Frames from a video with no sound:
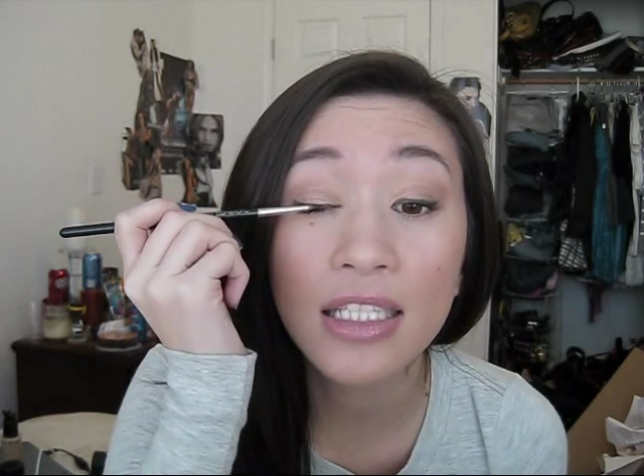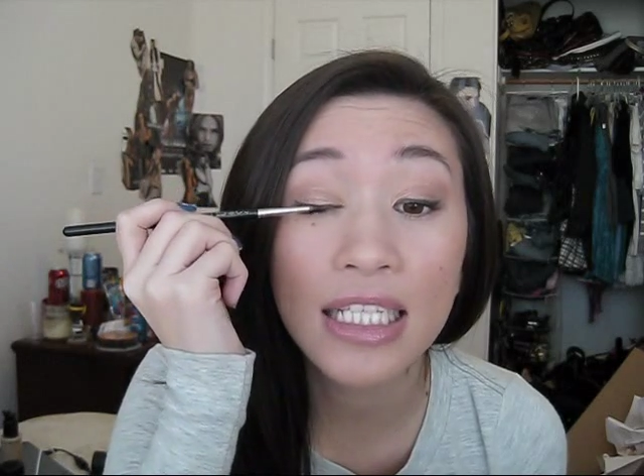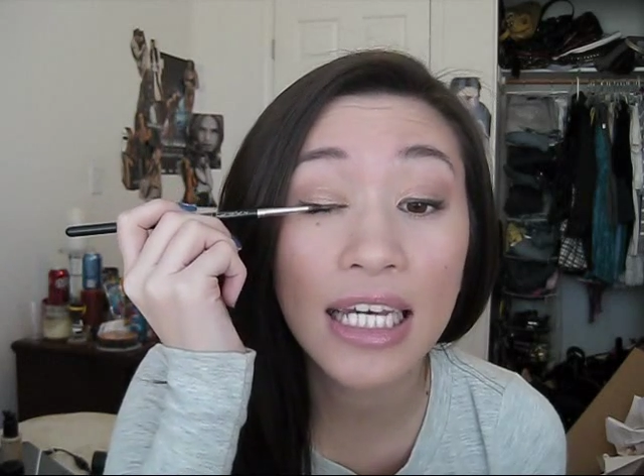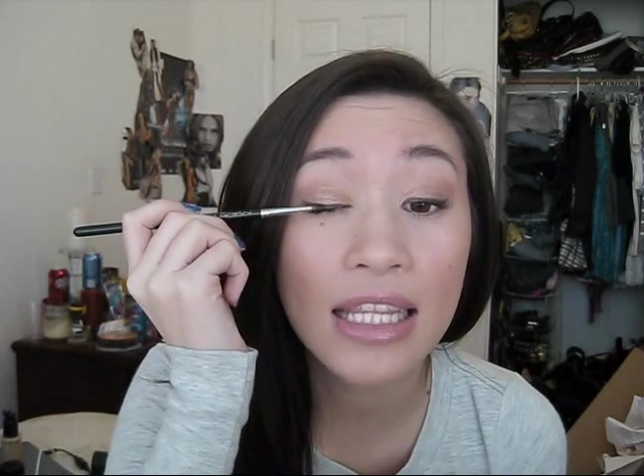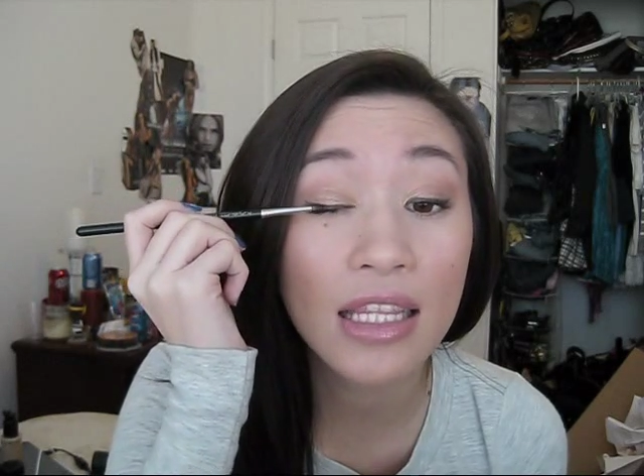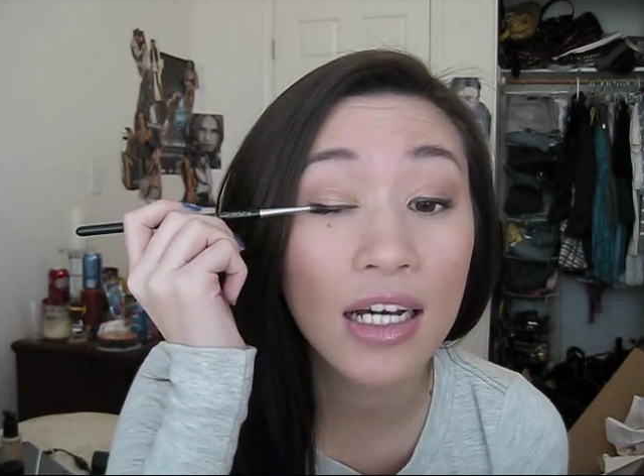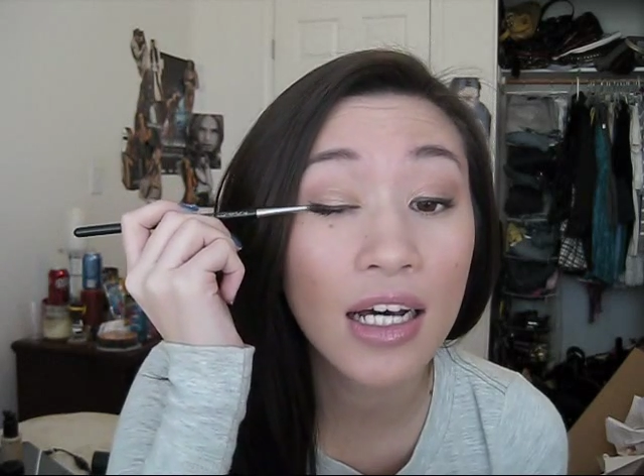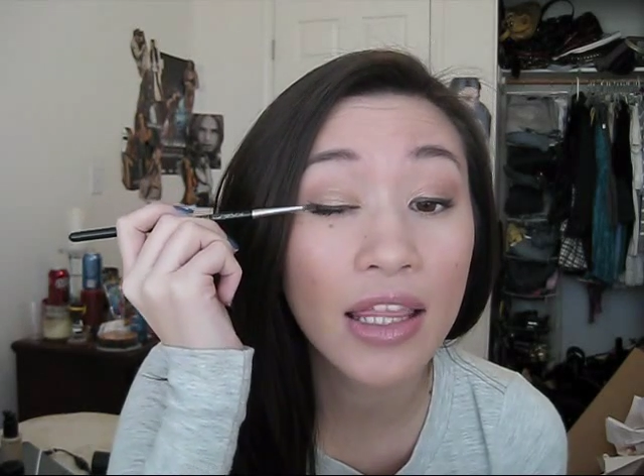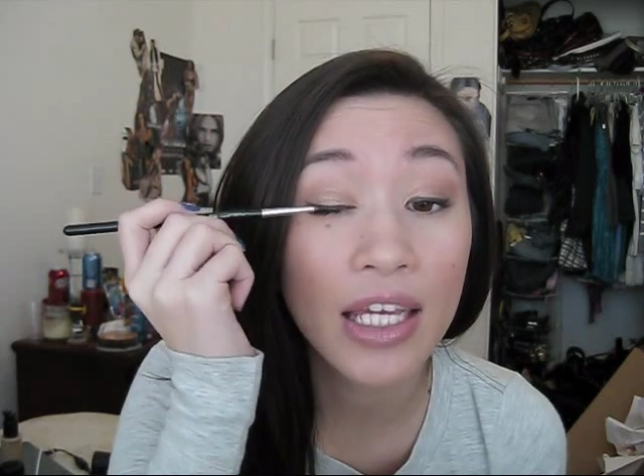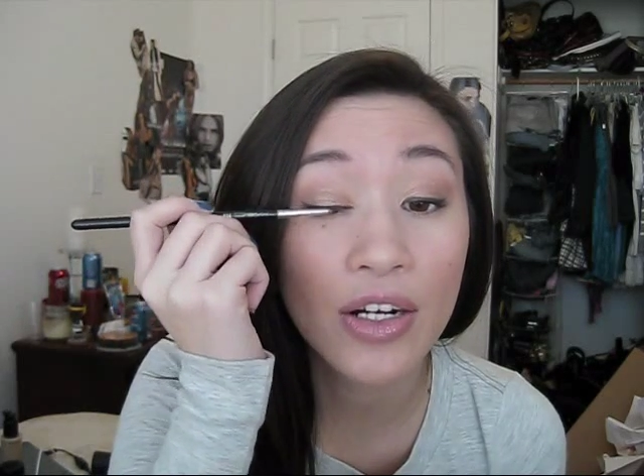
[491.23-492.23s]
to get
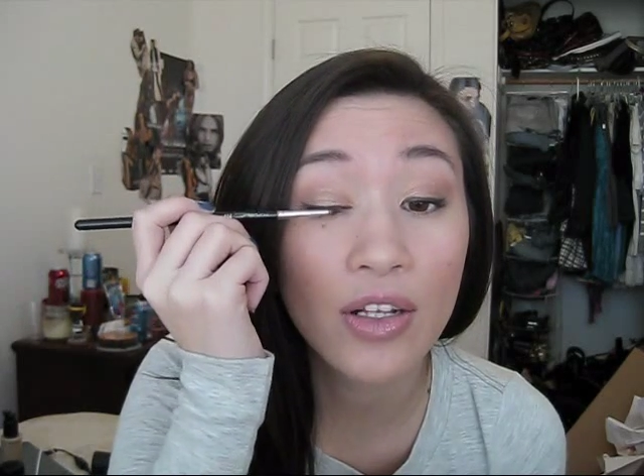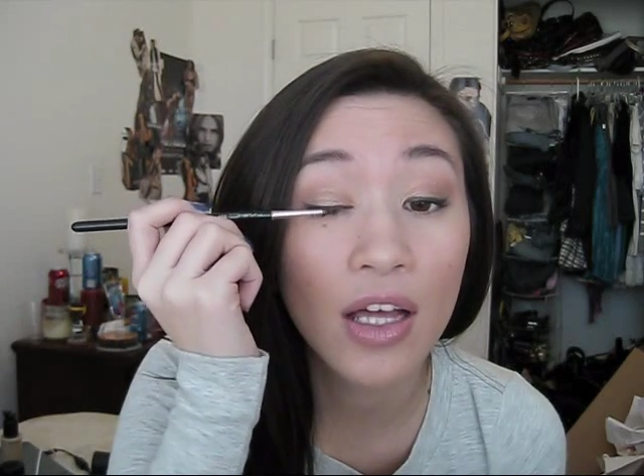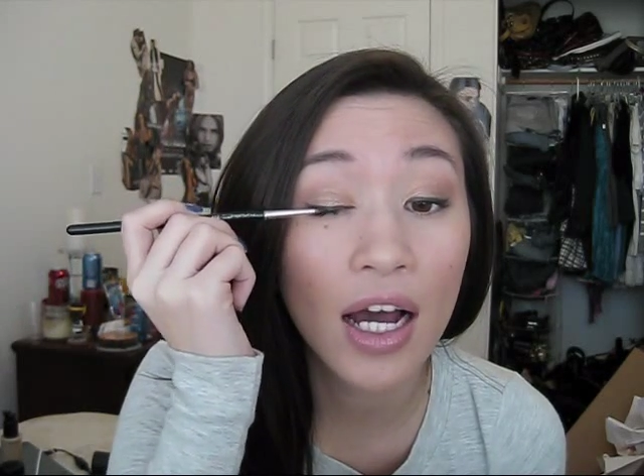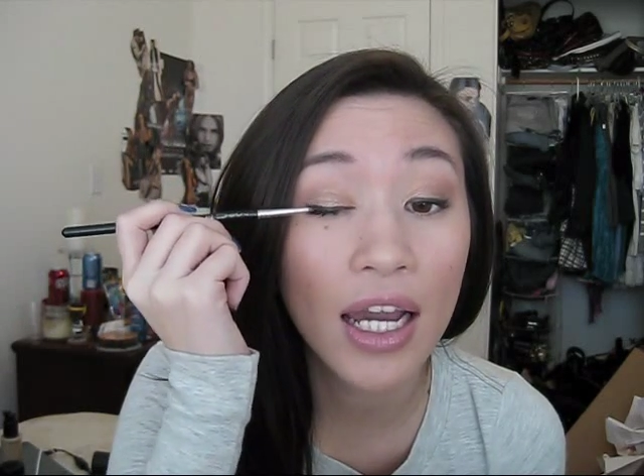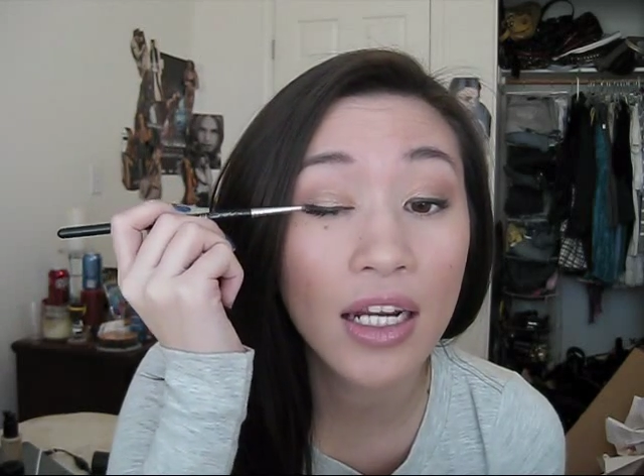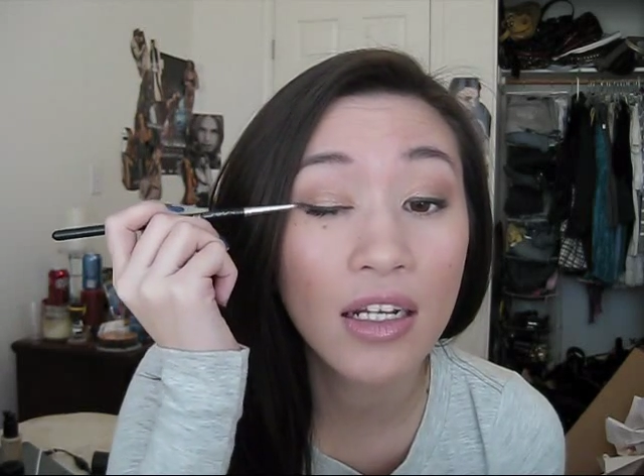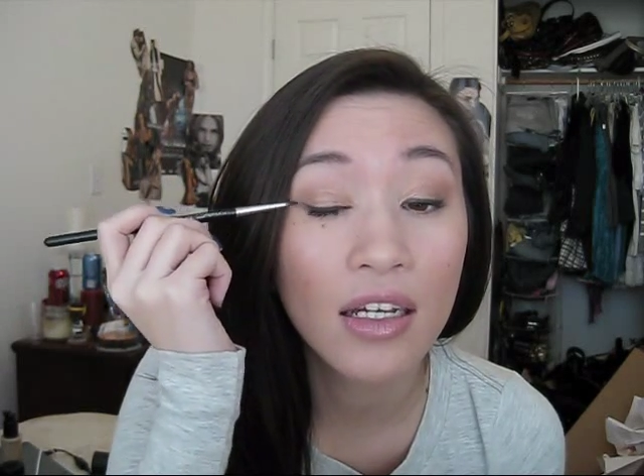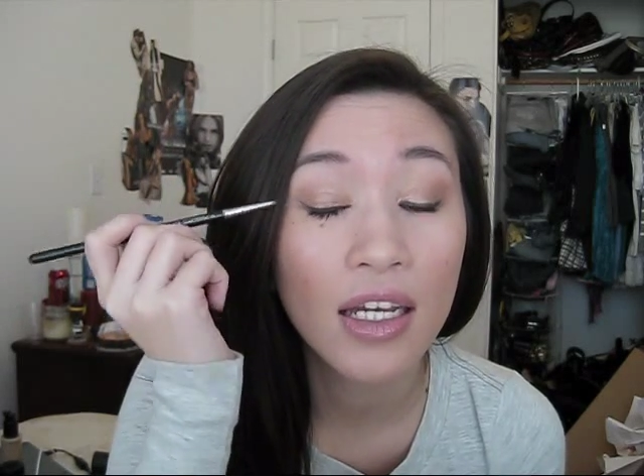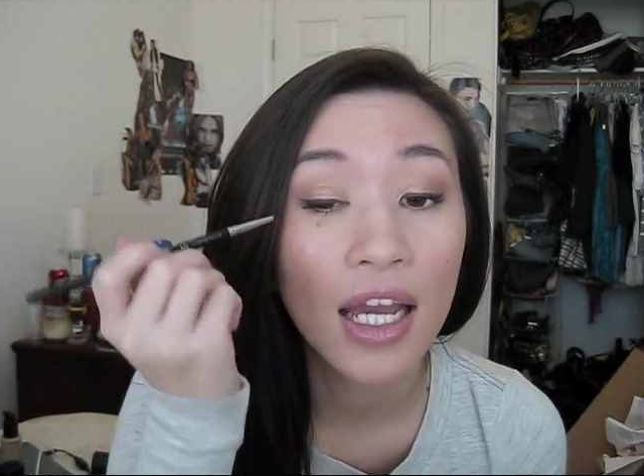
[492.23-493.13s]
a thicker line,